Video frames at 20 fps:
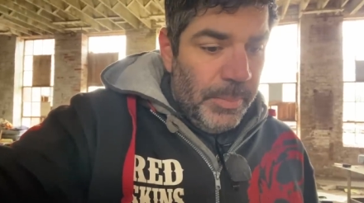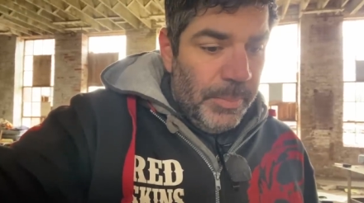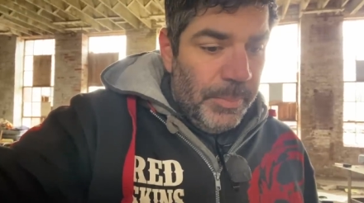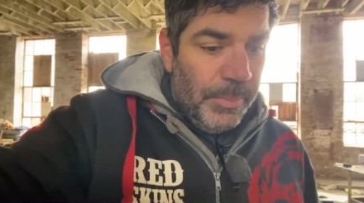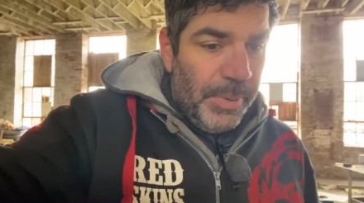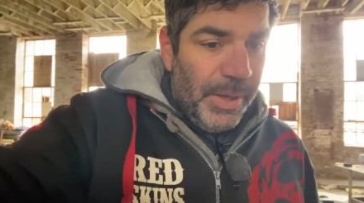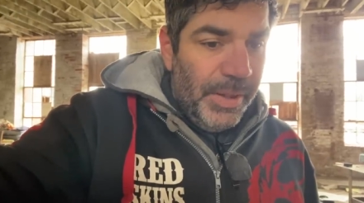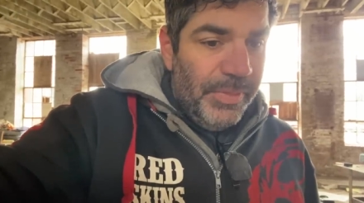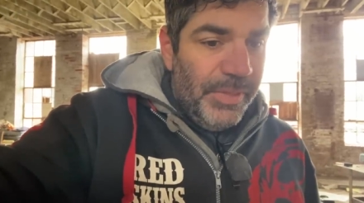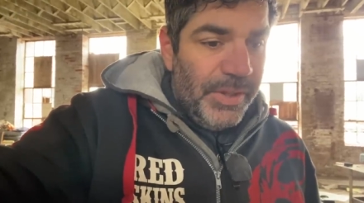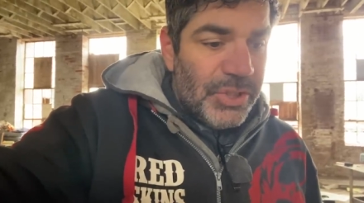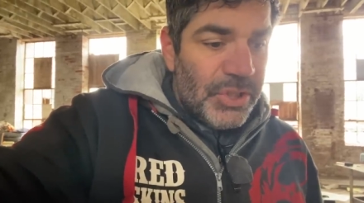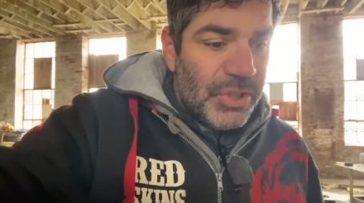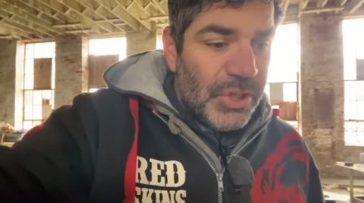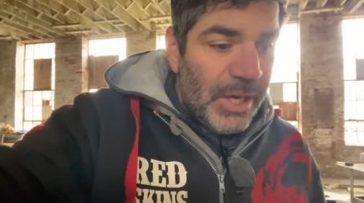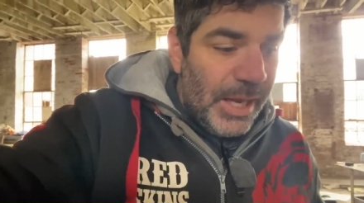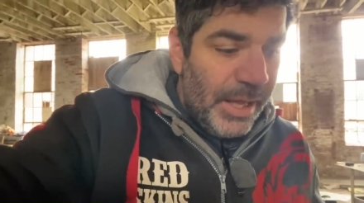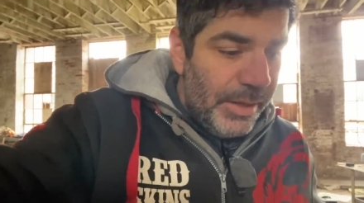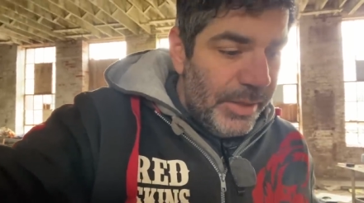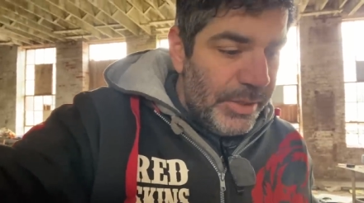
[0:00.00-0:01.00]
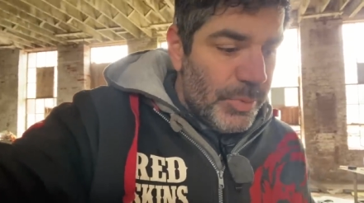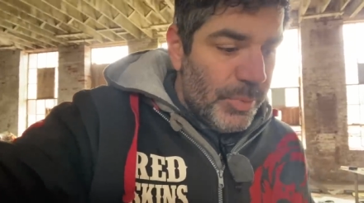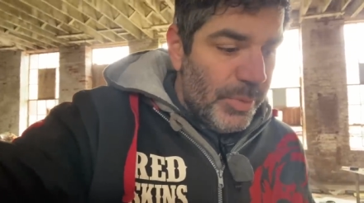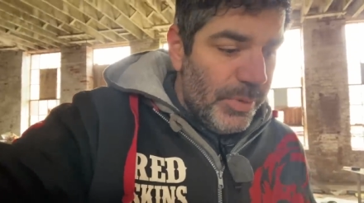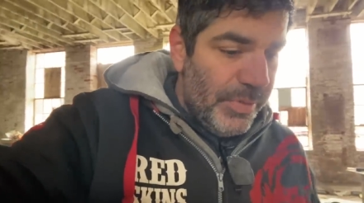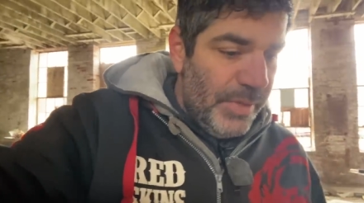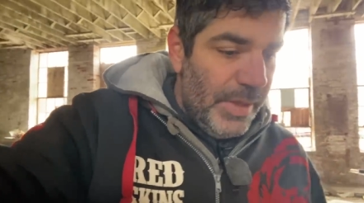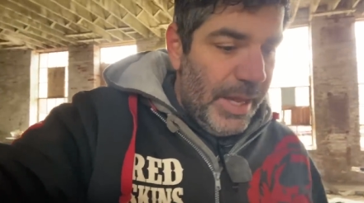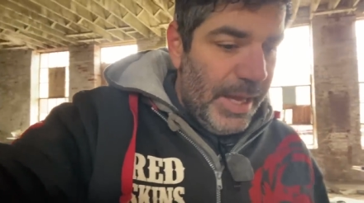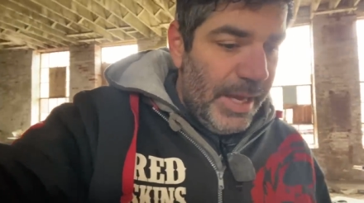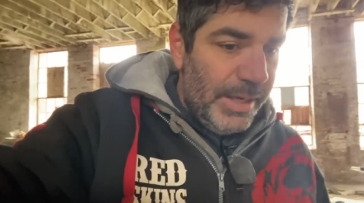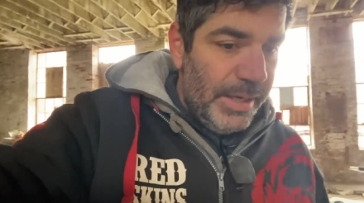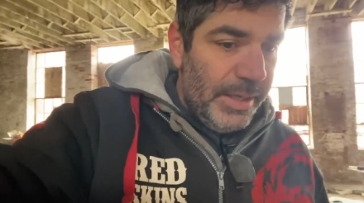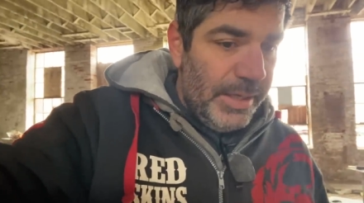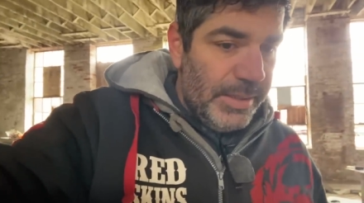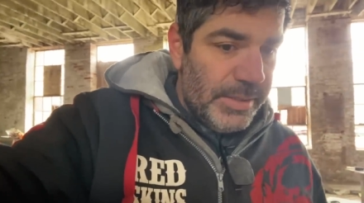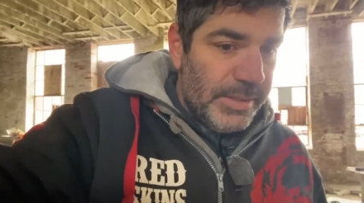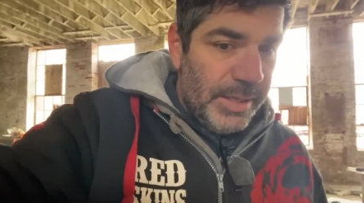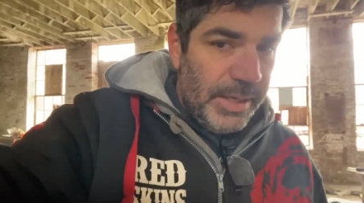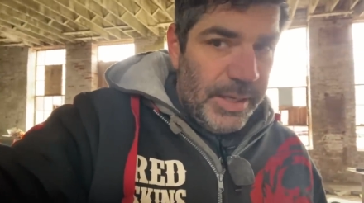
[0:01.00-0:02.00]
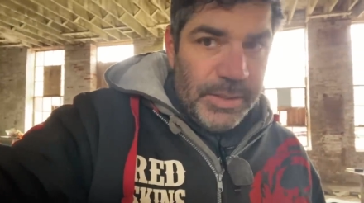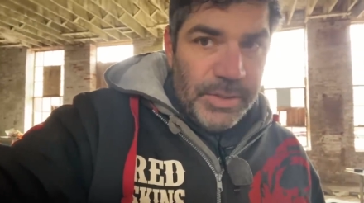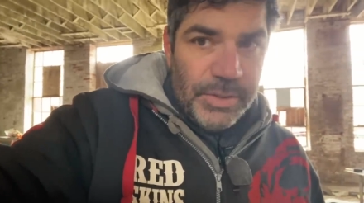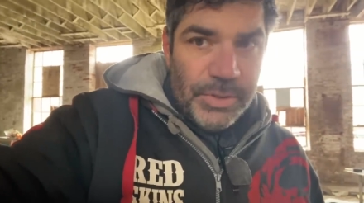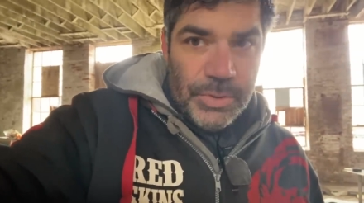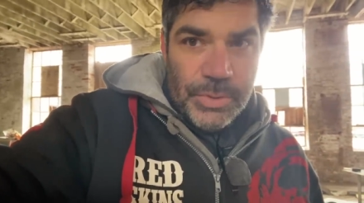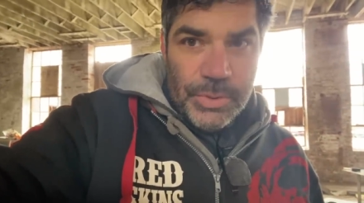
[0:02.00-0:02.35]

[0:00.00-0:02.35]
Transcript: But the challenge with that is that